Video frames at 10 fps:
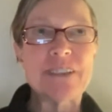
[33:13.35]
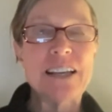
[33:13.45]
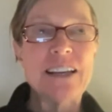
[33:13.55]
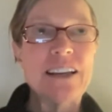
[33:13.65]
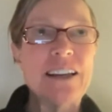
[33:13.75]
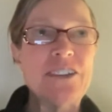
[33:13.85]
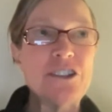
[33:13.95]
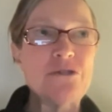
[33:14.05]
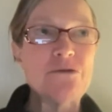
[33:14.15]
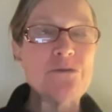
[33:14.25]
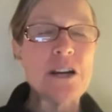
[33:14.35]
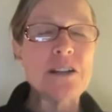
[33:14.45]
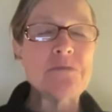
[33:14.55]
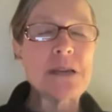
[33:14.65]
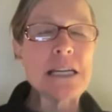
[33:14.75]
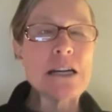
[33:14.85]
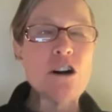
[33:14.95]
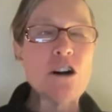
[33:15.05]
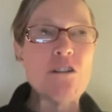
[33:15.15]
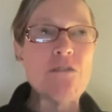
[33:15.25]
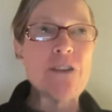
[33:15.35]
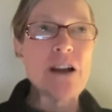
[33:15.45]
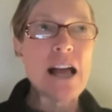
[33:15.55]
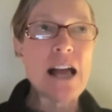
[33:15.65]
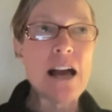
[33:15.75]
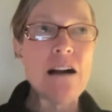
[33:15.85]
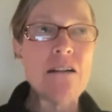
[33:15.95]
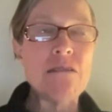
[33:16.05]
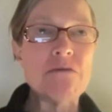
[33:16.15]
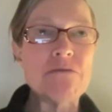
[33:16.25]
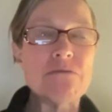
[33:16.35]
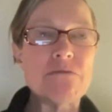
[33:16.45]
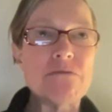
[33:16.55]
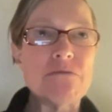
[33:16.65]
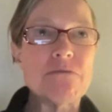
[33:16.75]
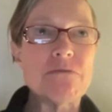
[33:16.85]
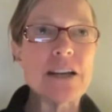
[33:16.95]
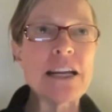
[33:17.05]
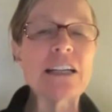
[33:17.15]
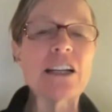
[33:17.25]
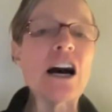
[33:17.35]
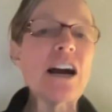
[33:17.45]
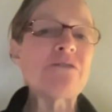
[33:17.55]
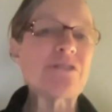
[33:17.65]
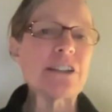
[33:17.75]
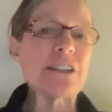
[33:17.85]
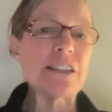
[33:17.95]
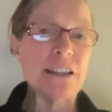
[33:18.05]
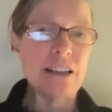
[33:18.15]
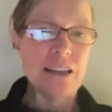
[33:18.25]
it just reminded me of how enlivened